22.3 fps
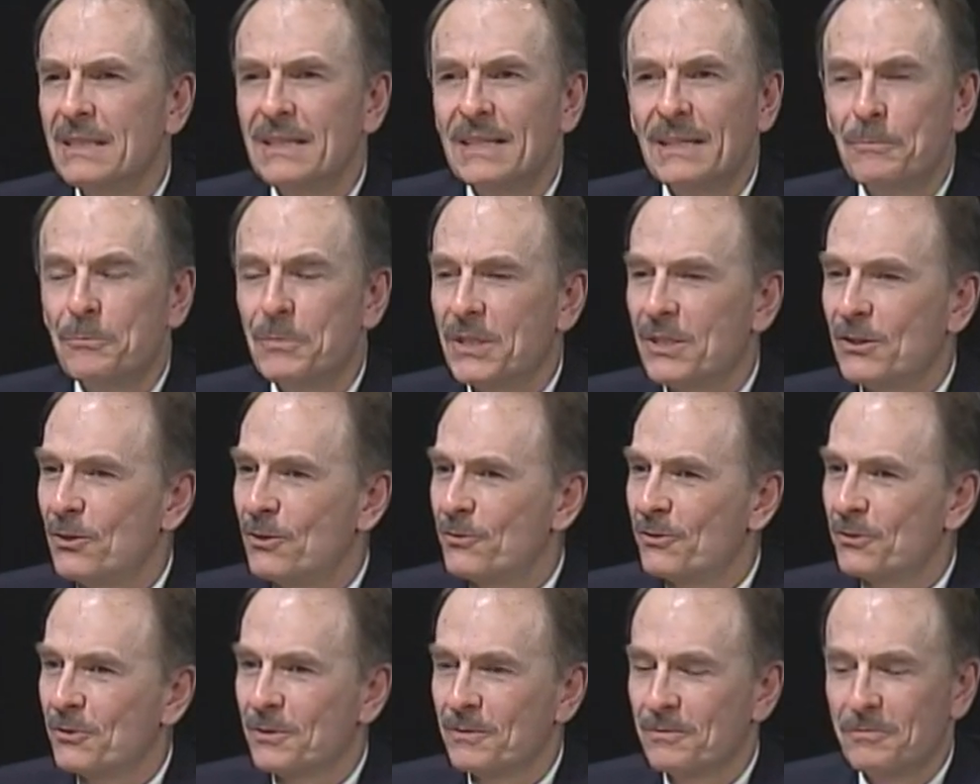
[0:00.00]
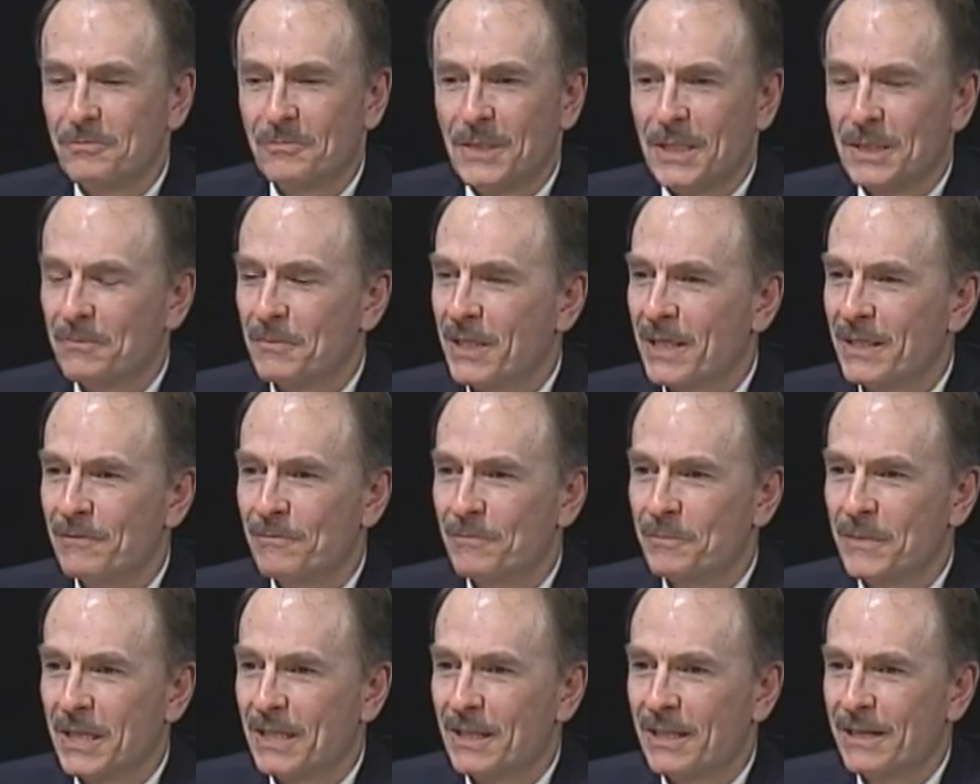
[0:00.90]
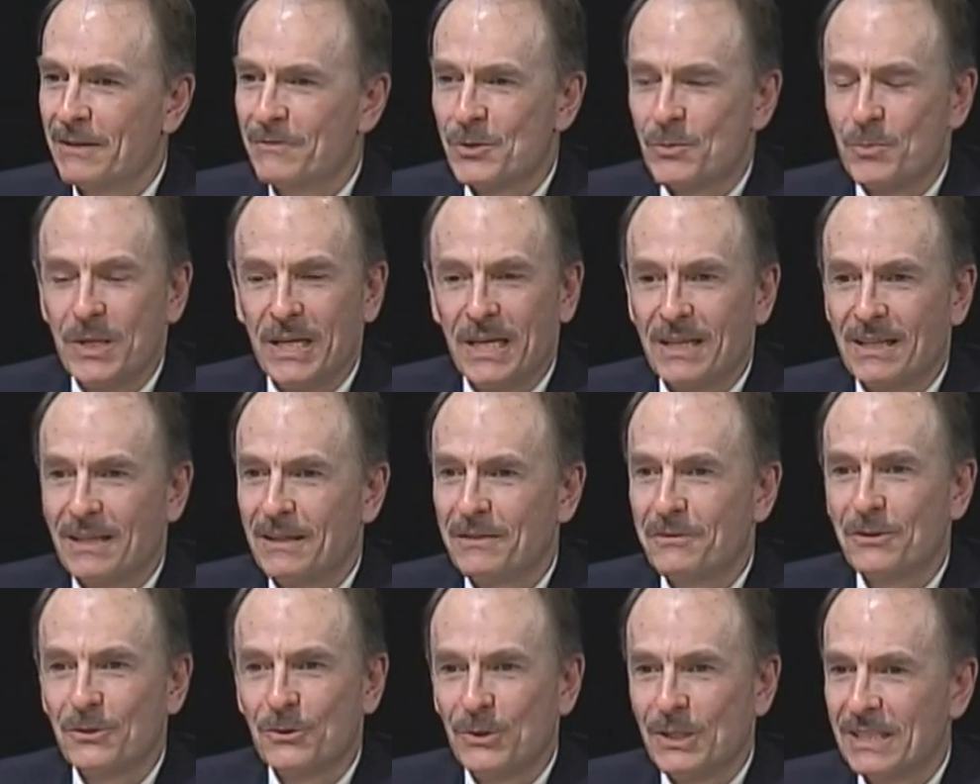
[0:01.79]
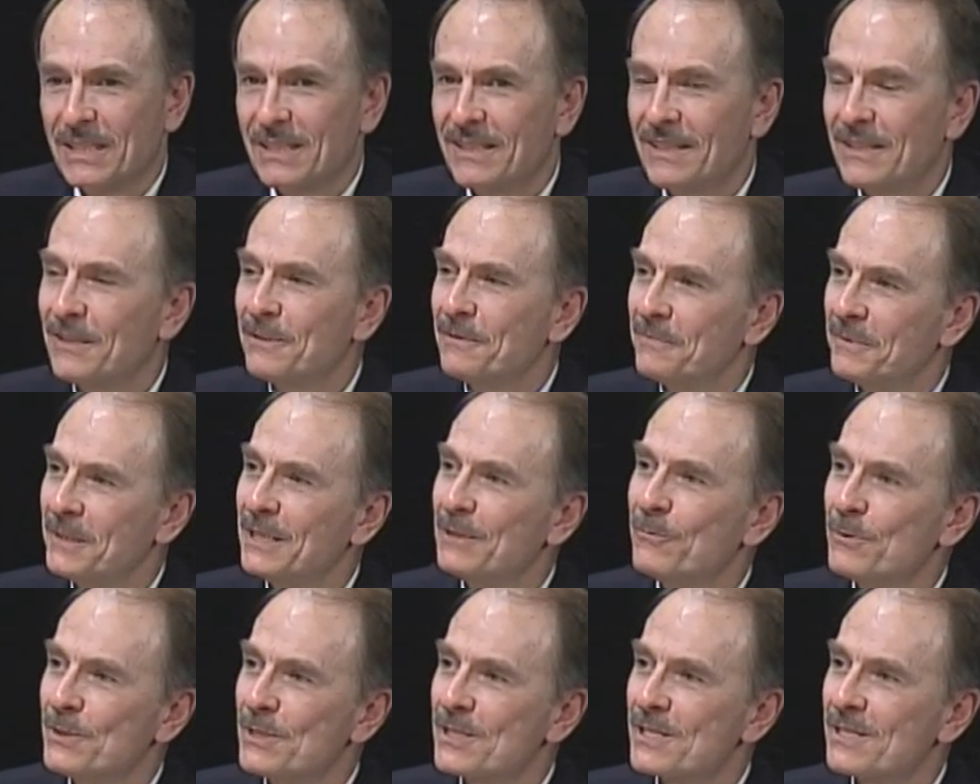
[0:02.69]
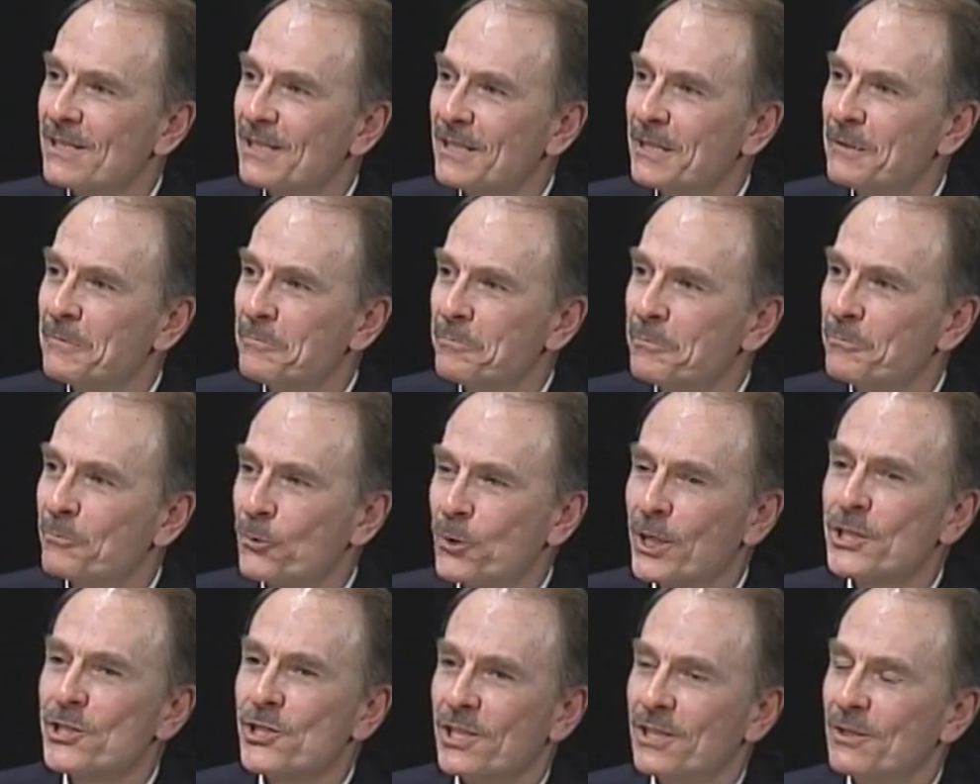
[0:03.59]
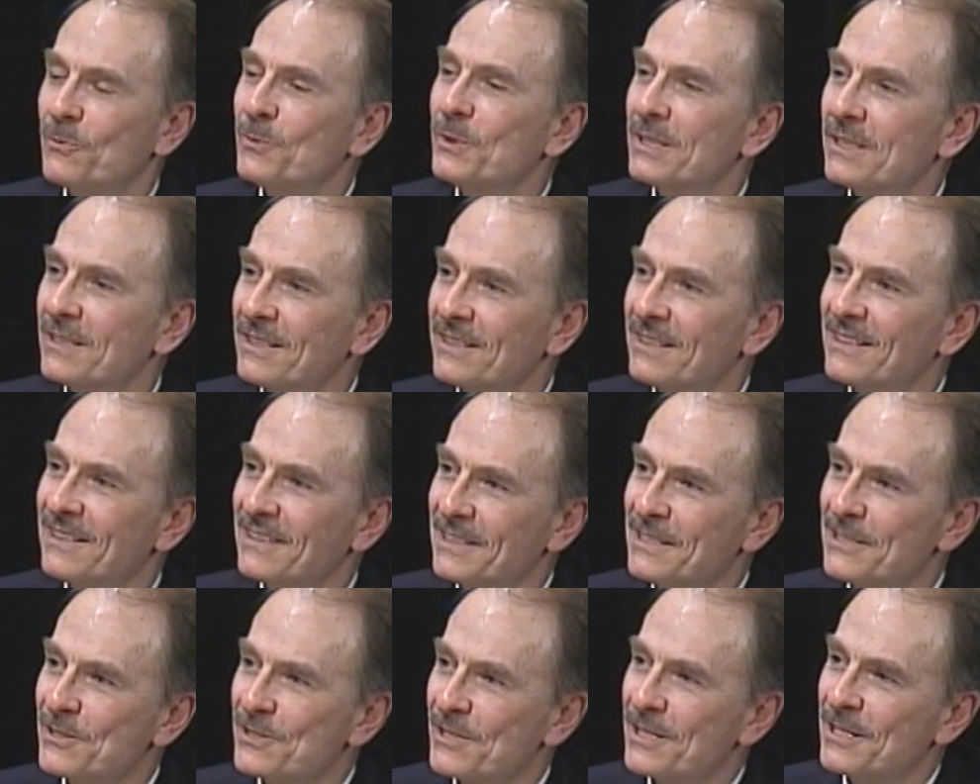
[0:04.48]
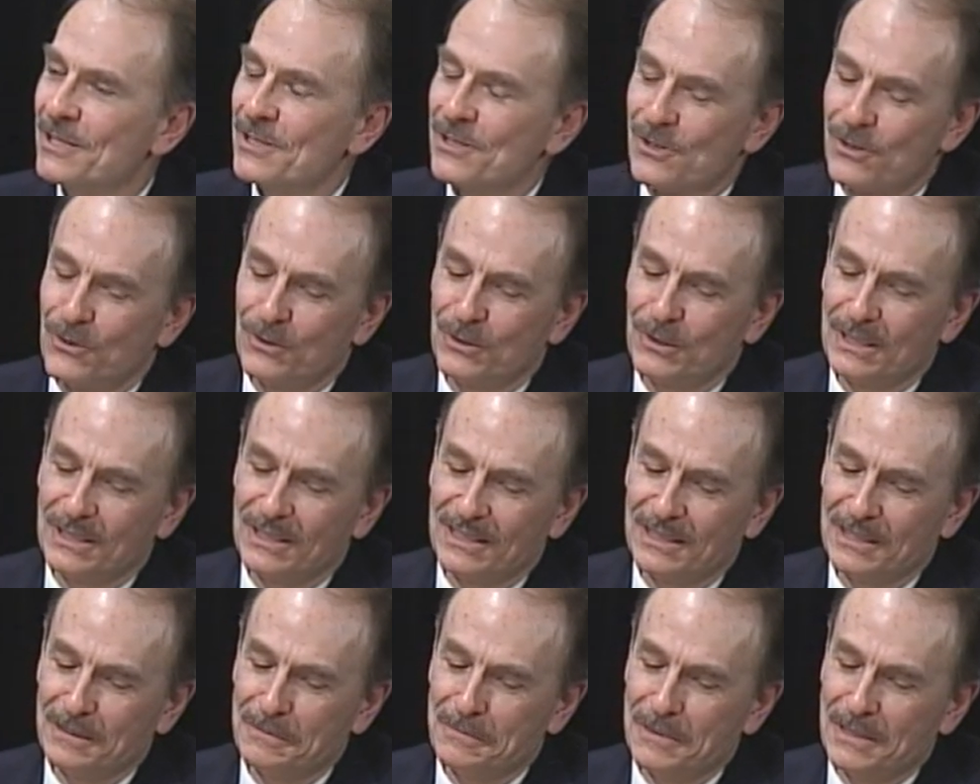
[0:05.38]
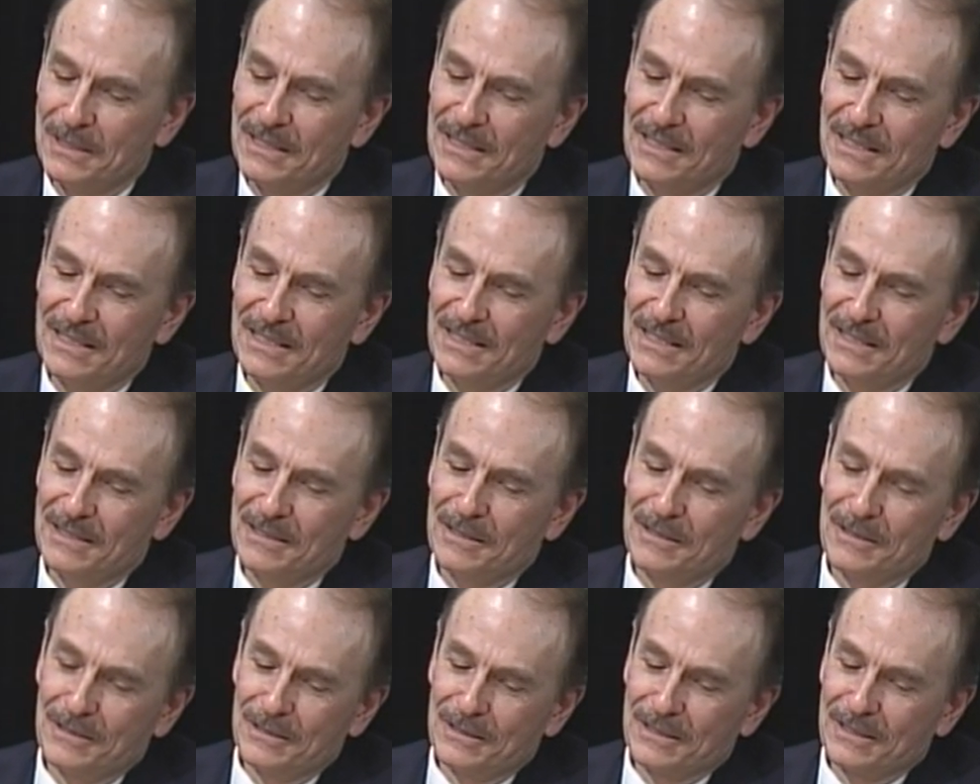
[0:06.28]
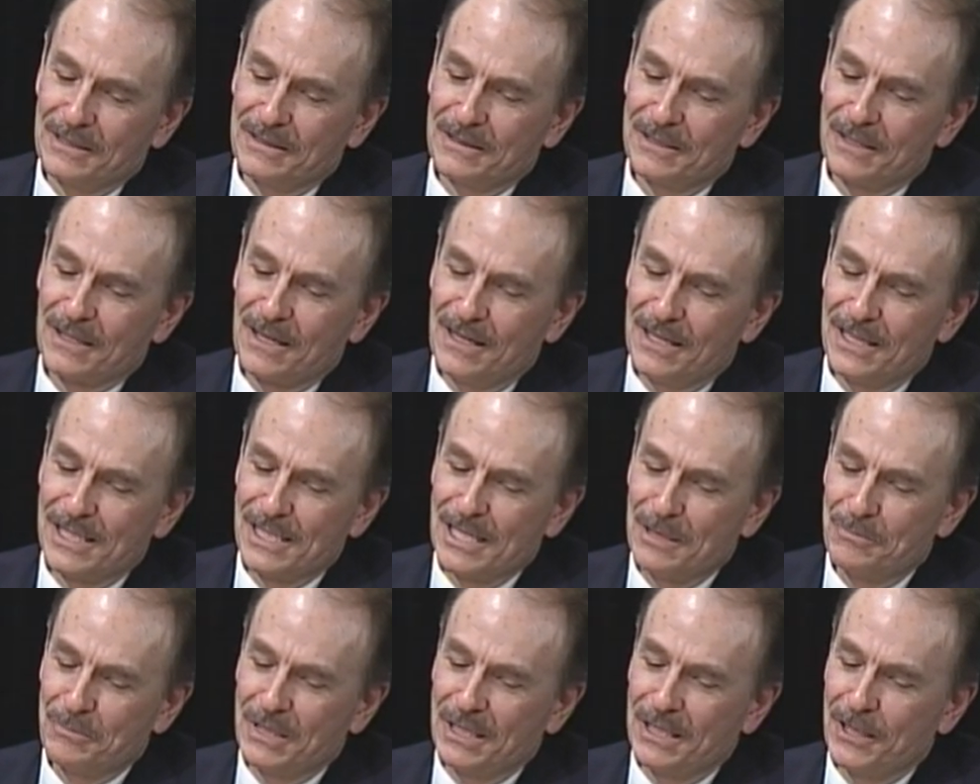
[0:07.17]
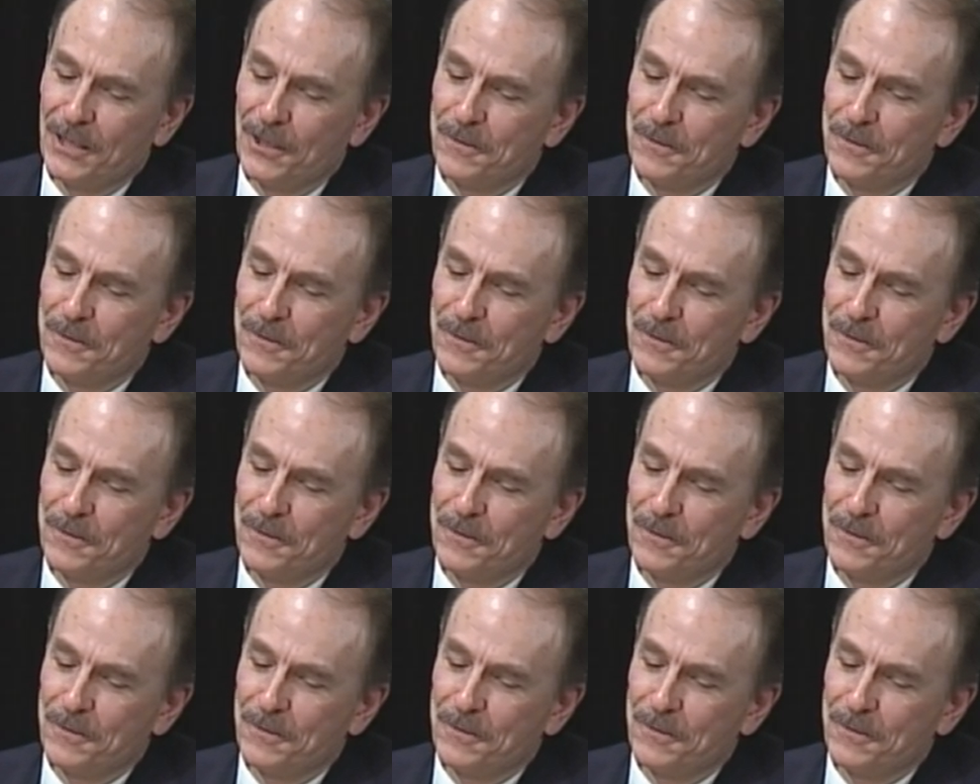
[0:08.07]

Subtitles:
but over my lifespan, I thought, he was prescient with his whole concept there.